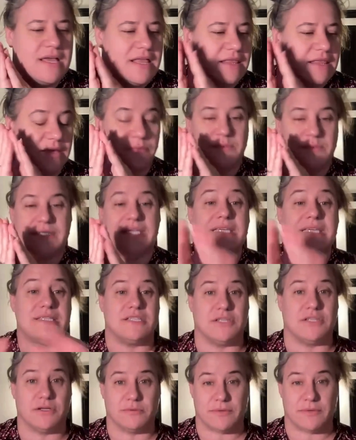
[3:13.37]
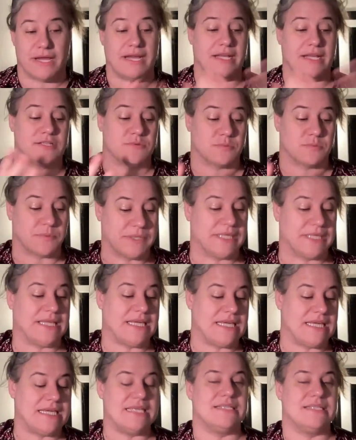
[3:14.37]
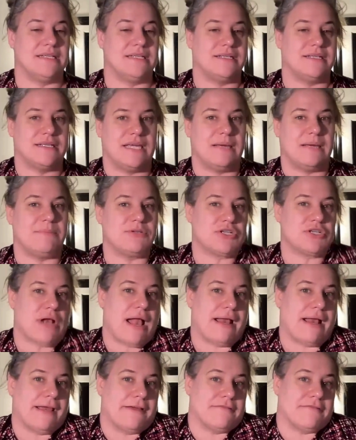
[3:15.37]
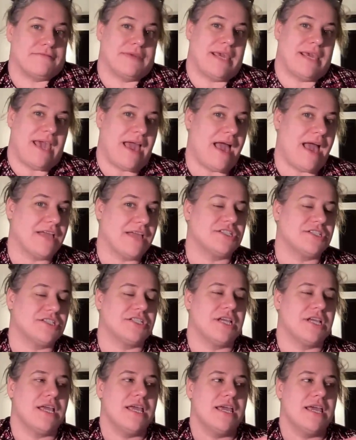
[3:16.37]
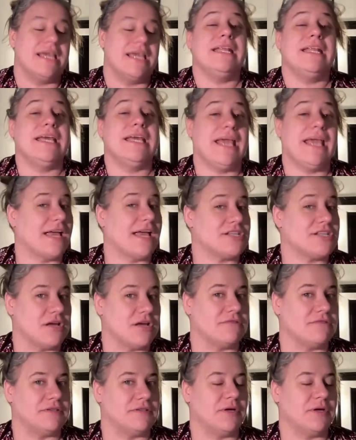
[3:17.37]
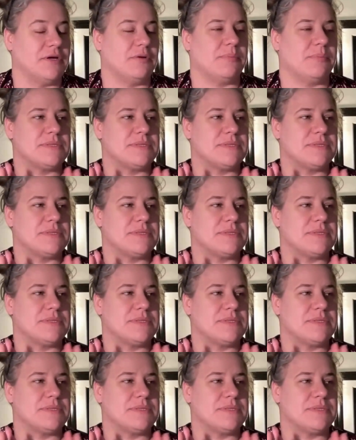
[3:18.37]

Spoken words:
it was easier, right? It's really easy to keep track of cash in a cash envelope.